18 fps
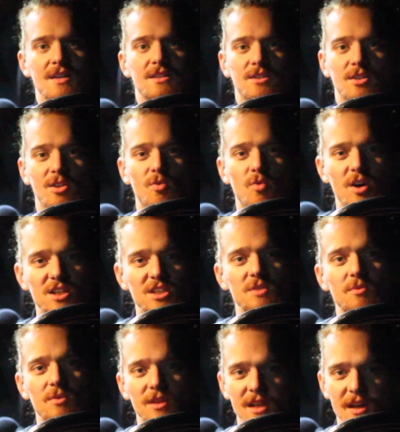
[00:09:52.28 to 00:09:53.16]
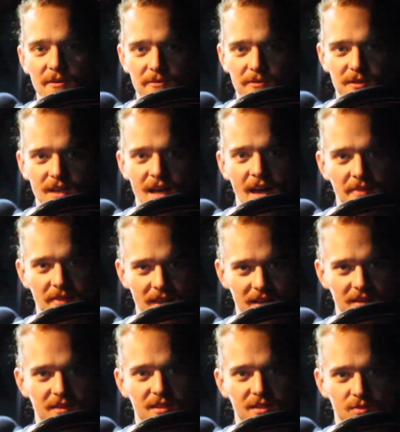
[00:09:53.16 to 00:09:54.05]
So the question we're left at the
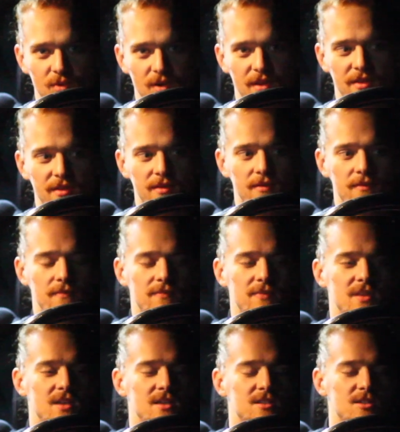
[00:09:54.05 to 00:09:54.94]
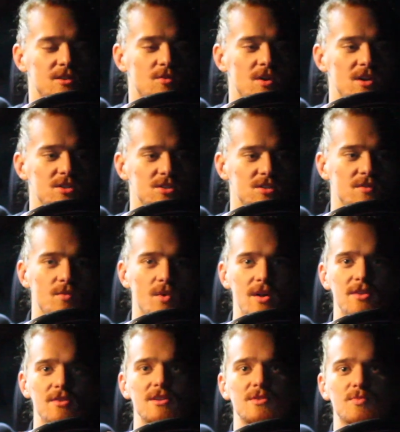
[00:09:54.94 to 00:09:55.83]
end of this with is the question of
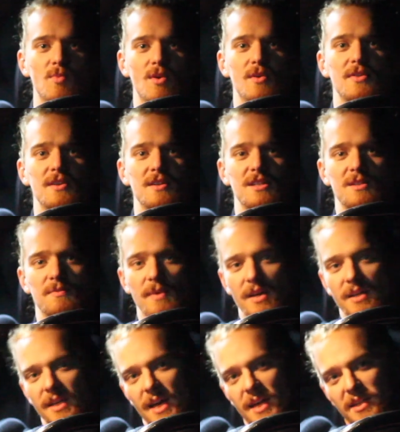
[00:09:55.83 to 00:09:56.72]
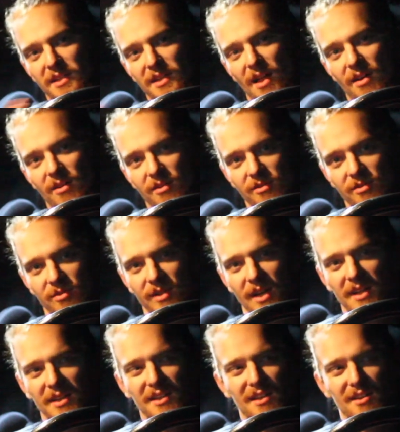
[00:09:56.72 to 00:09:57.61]
whether it's worth it to spend $80 or
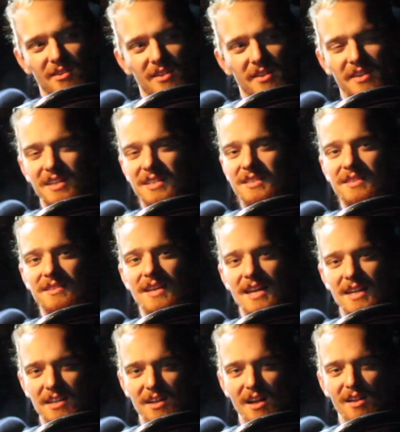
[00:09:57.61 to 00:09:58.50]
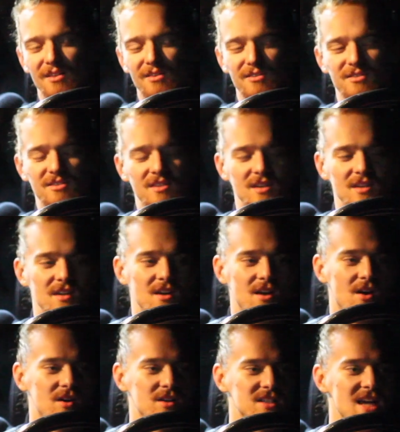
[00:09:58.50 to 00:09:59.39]
$90, I think it's $80,
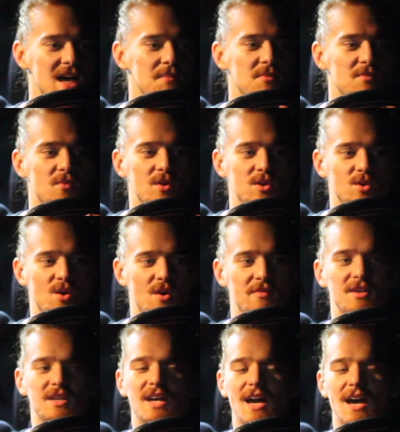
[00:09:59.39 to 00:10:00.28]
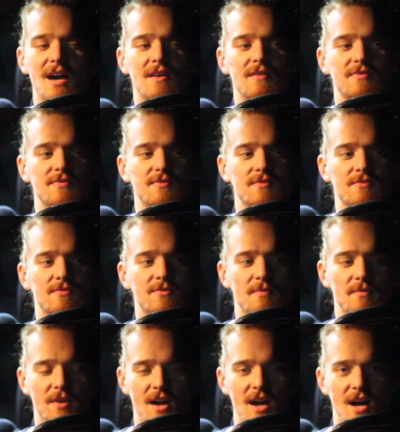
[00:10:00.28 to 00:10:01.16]
on top of what you already have
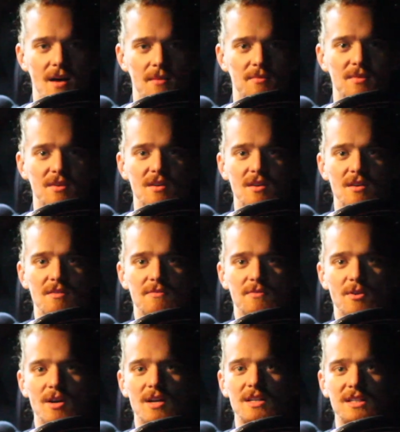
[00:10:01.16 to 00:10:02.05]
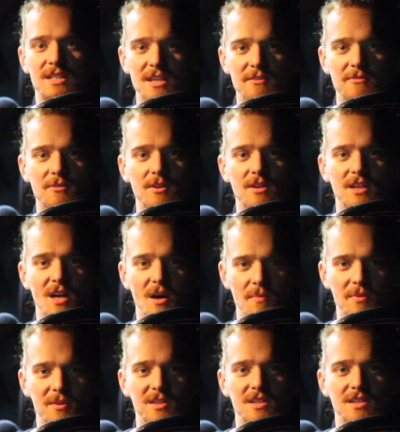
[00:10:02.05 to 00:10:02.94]
from Cobb for a different
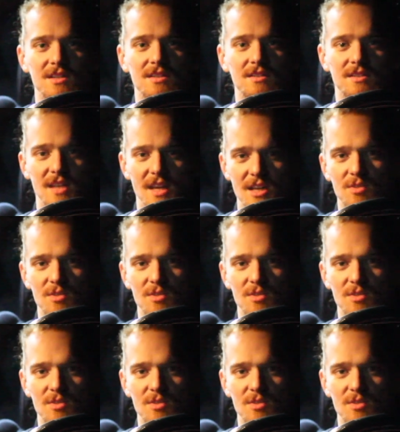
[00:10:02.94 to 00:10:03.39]
company's stage